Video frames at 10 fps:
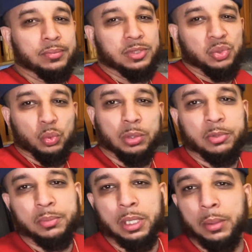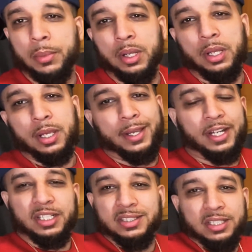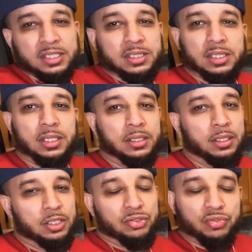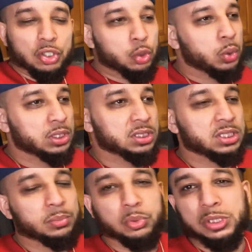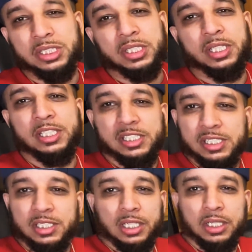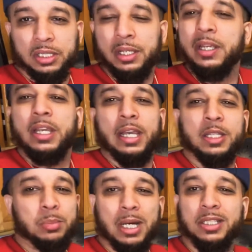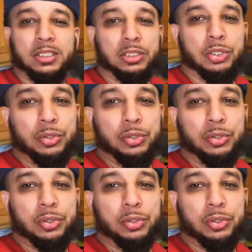to warm them up, and then dinner's done. Real quick and simple. This is an easy dinner. Anybody can do